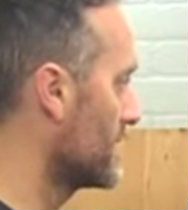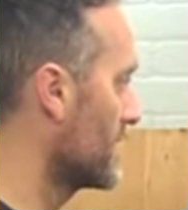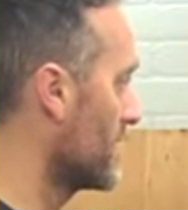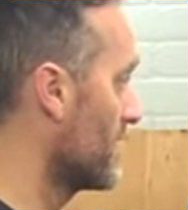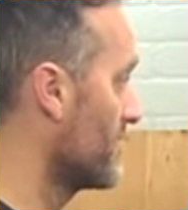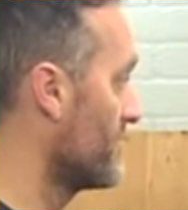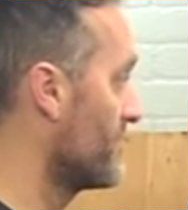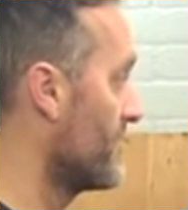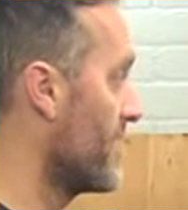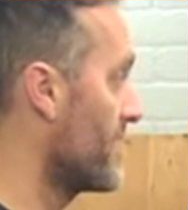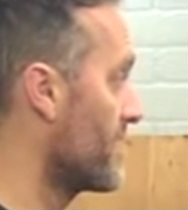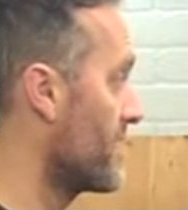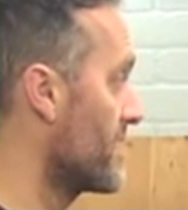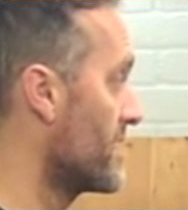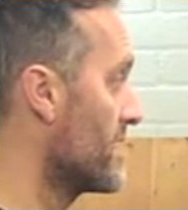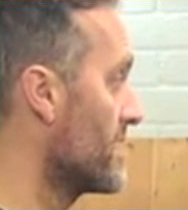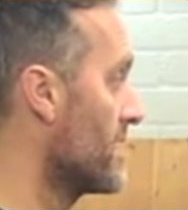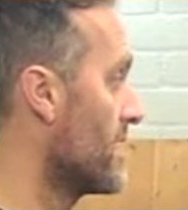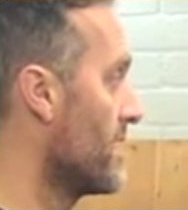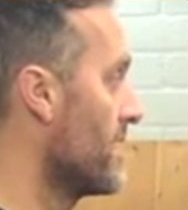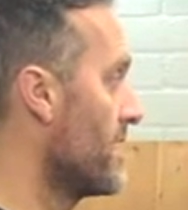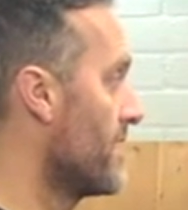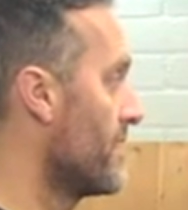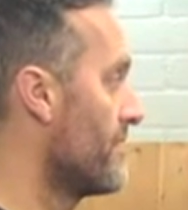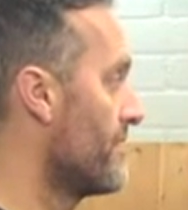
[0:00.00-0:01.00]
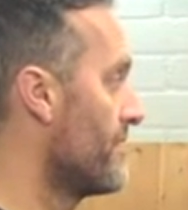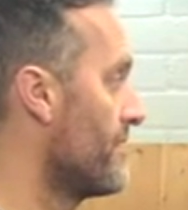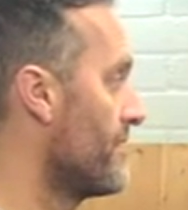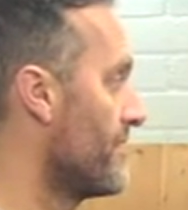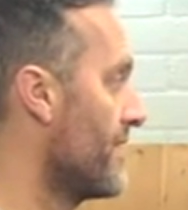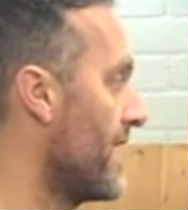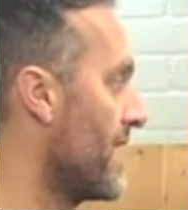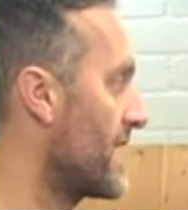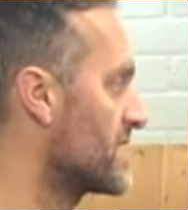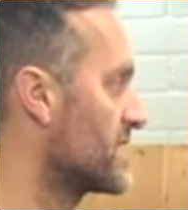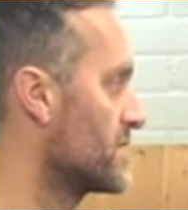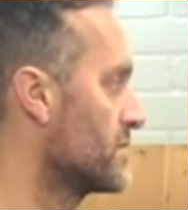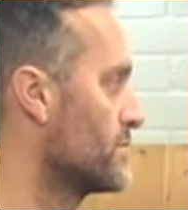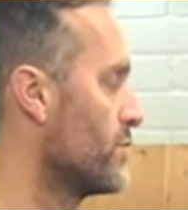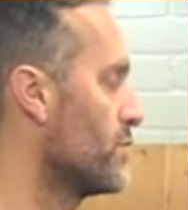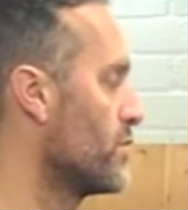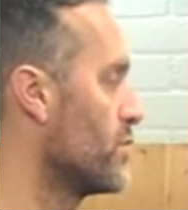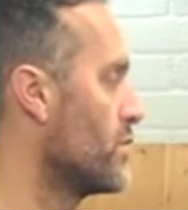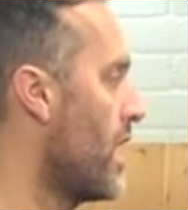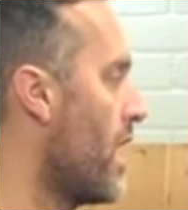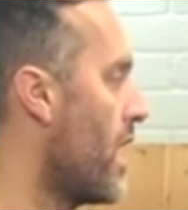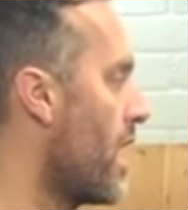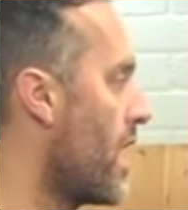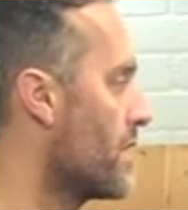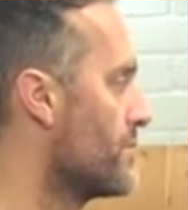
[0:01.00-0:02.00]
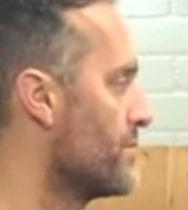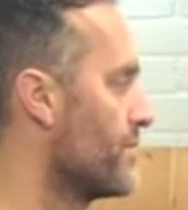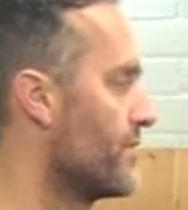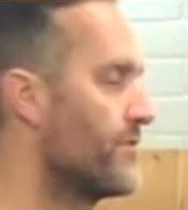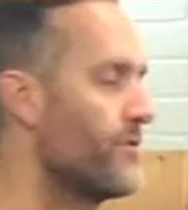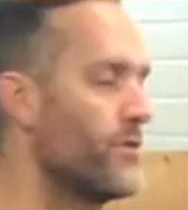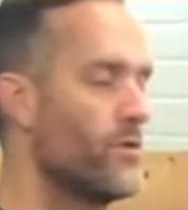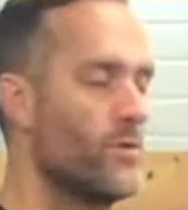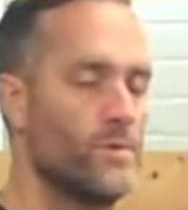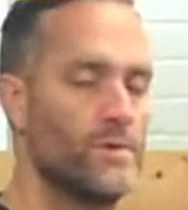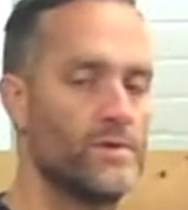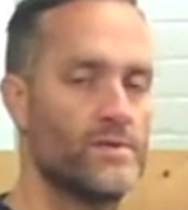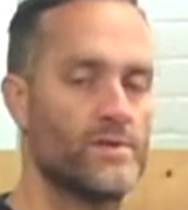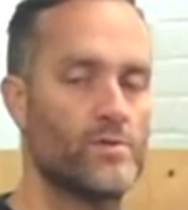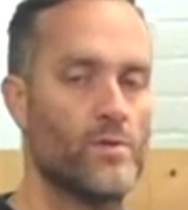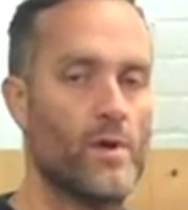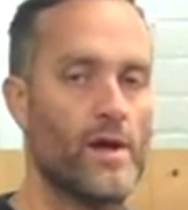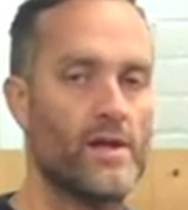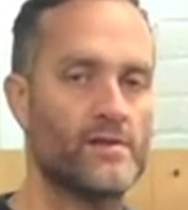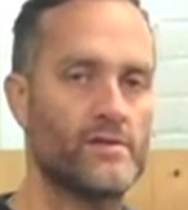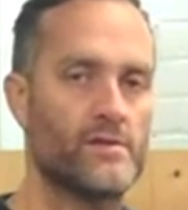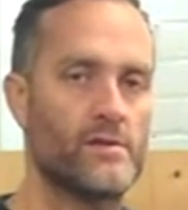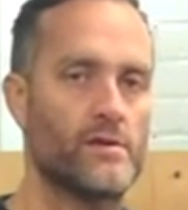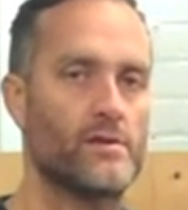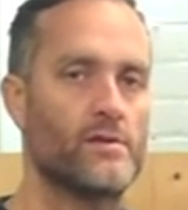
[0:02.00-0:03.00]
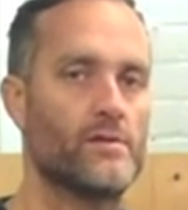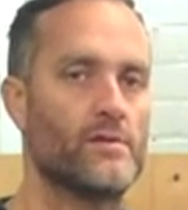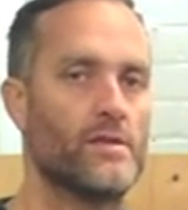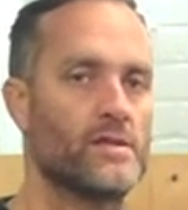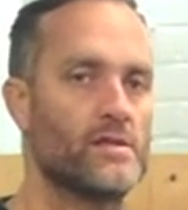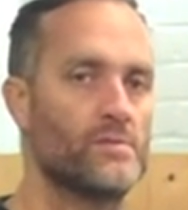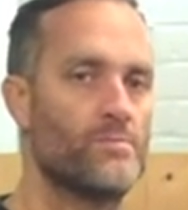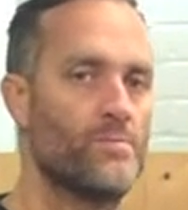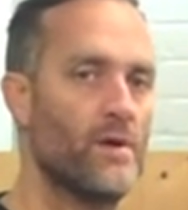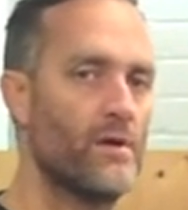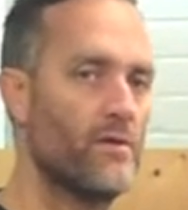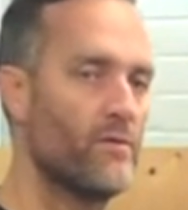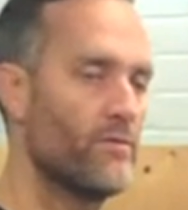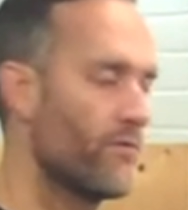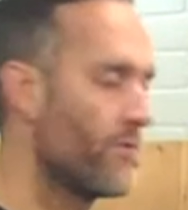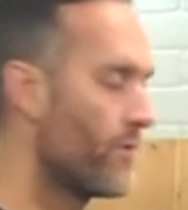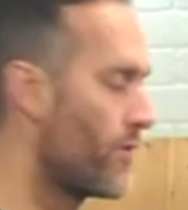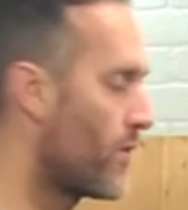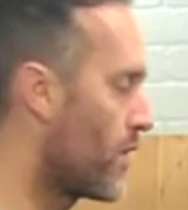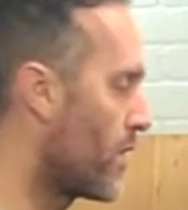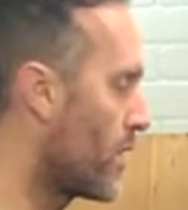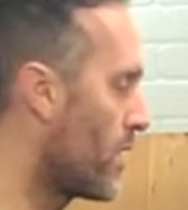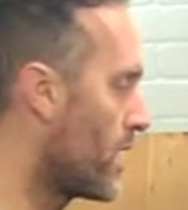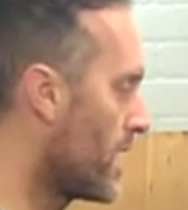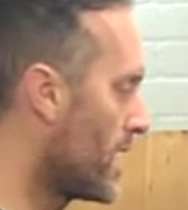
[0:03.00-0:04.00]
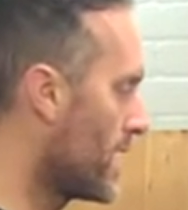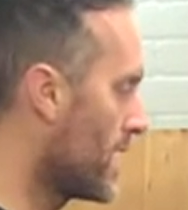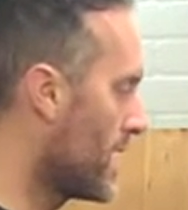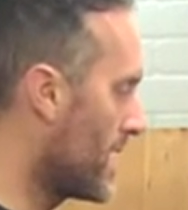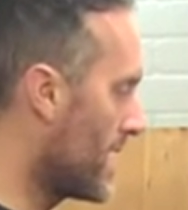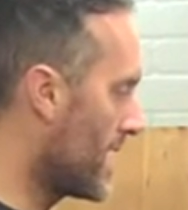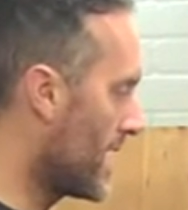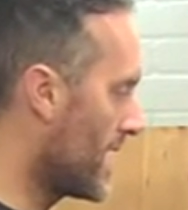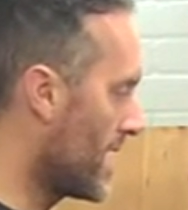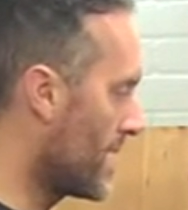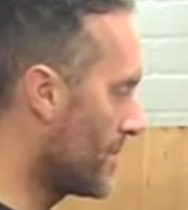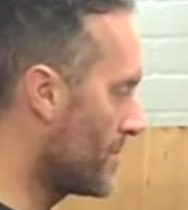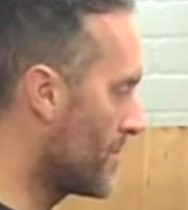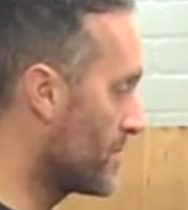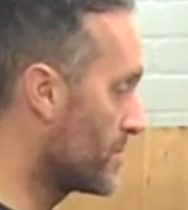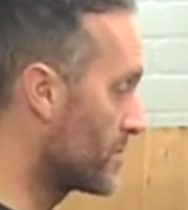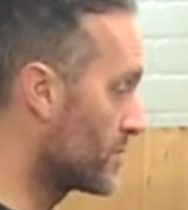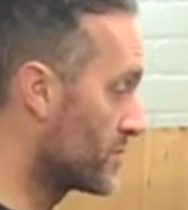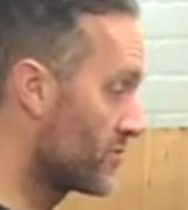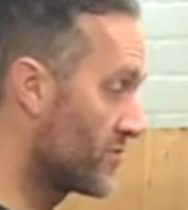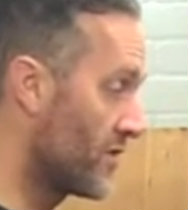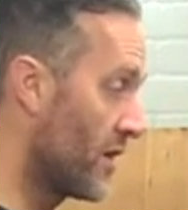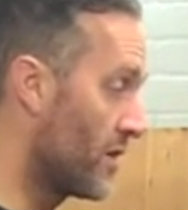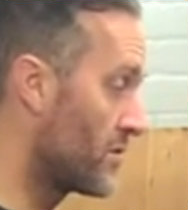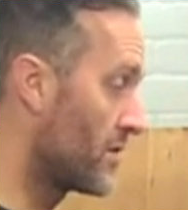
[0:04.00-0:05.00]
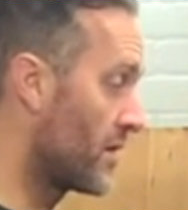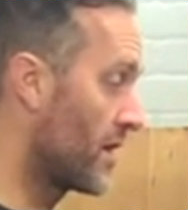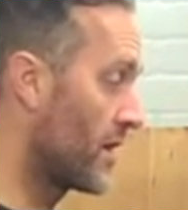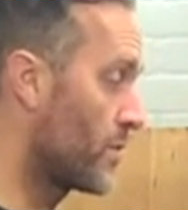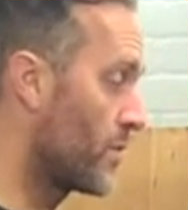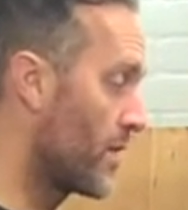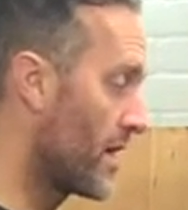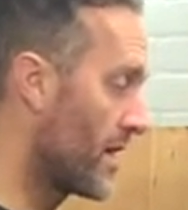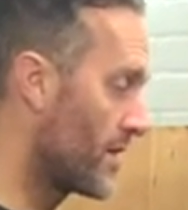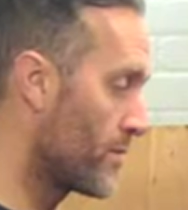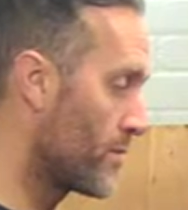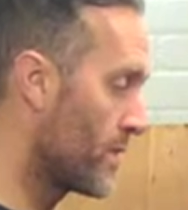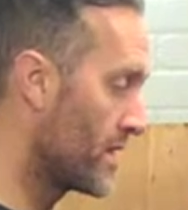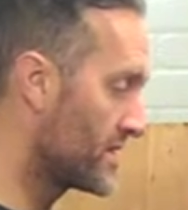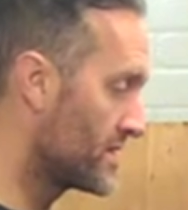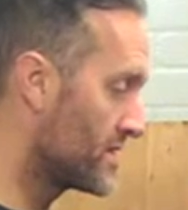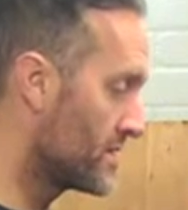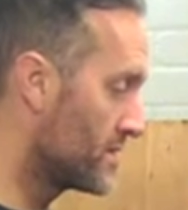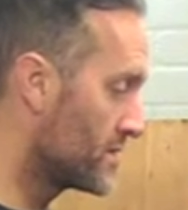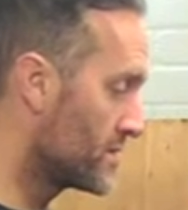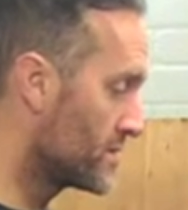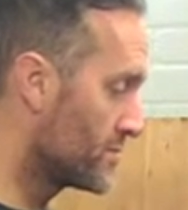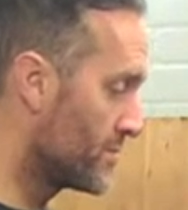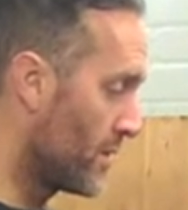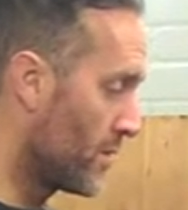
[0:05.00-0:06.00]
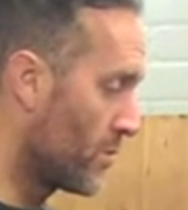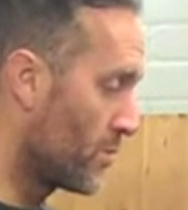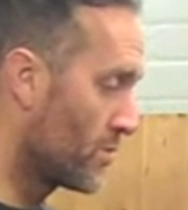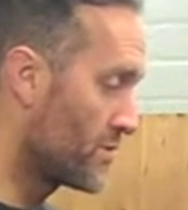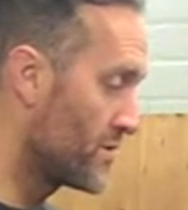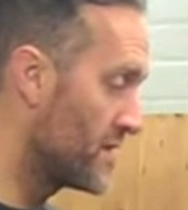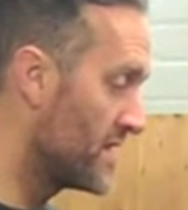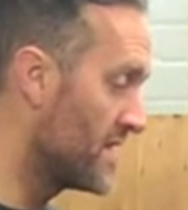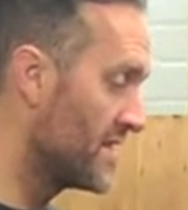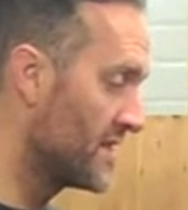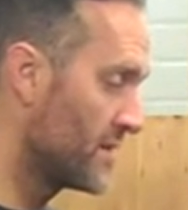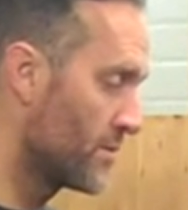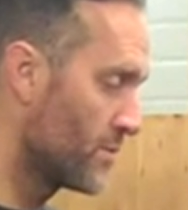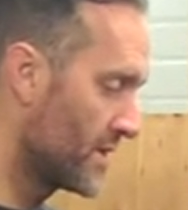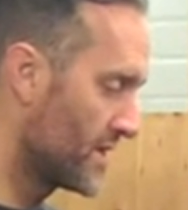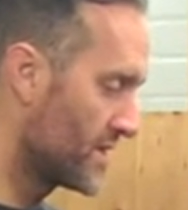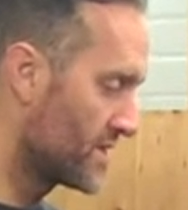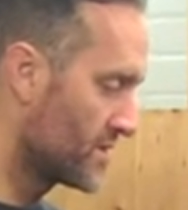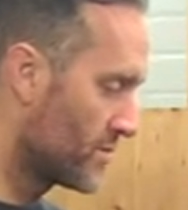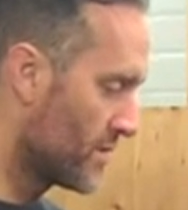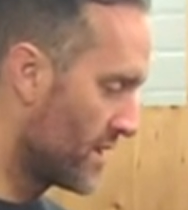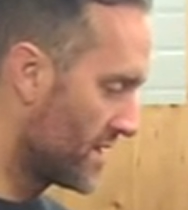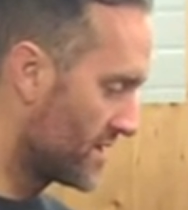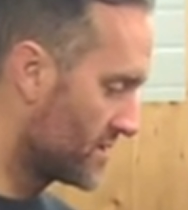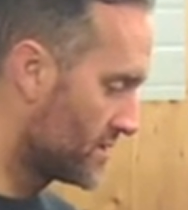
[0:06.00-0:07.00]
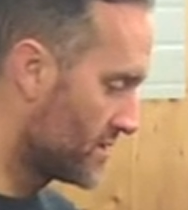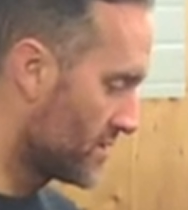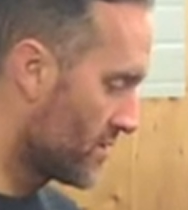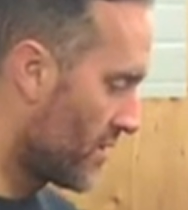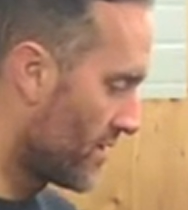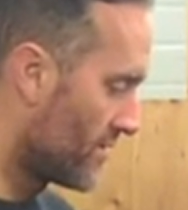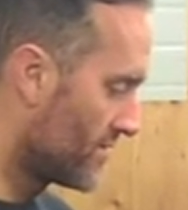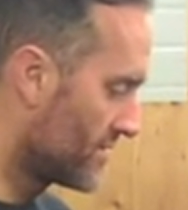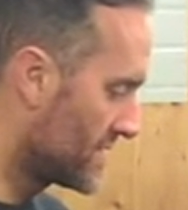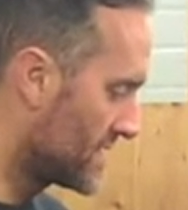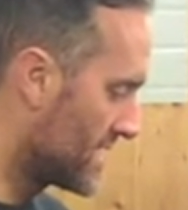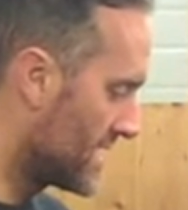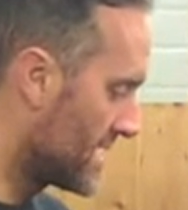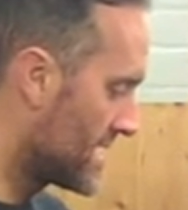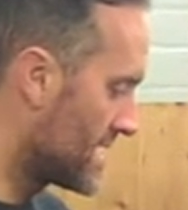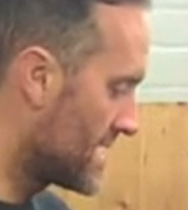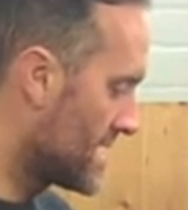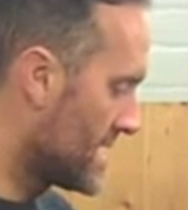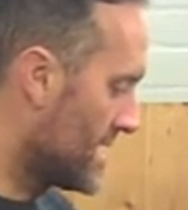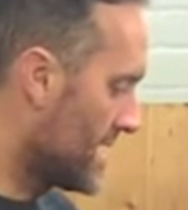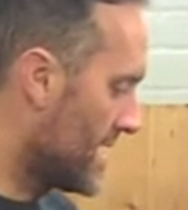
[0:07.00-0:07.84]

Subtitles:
a very flexible, high-performance wetsuit that's built for people who don't like wearing wetsuits but need a winter wetsuit, obviously.